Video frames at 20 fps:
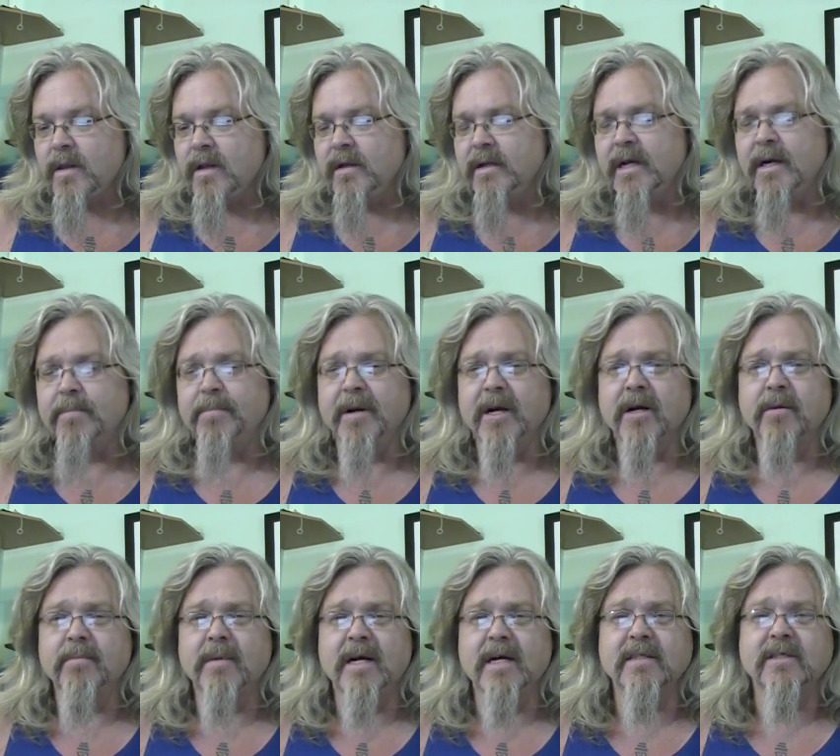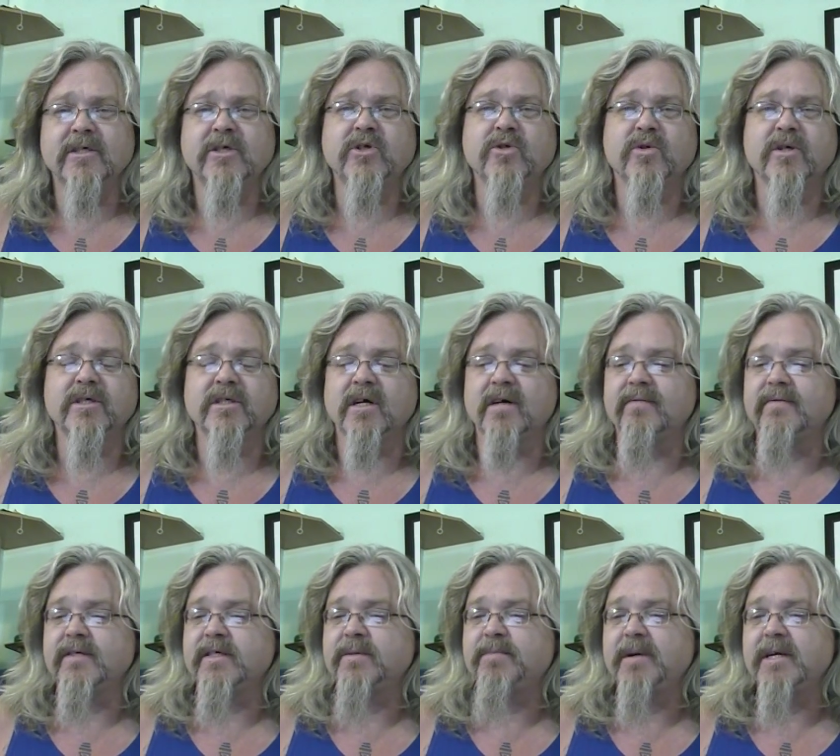Now, bear in mind the story's off
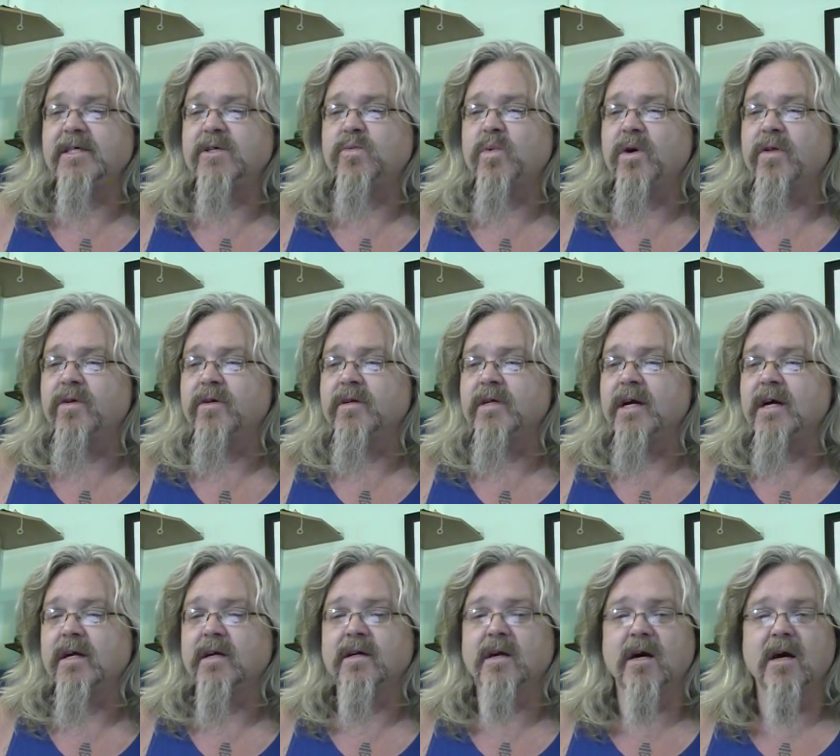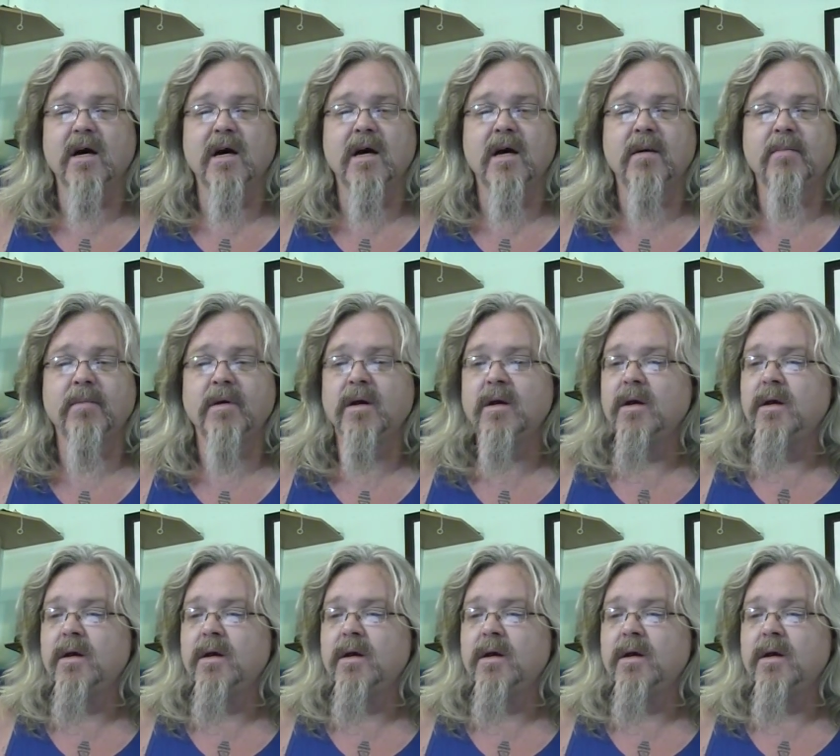of spaceweather.com.